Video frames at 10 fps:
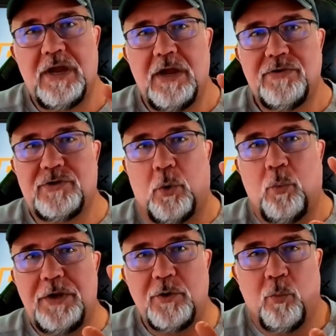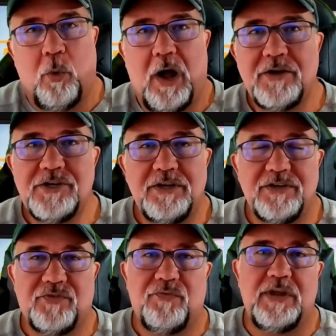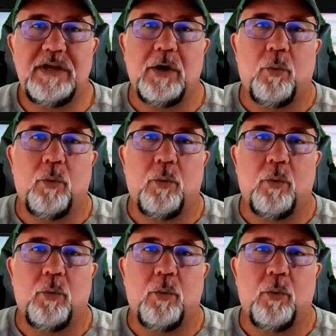So when you're watching this video,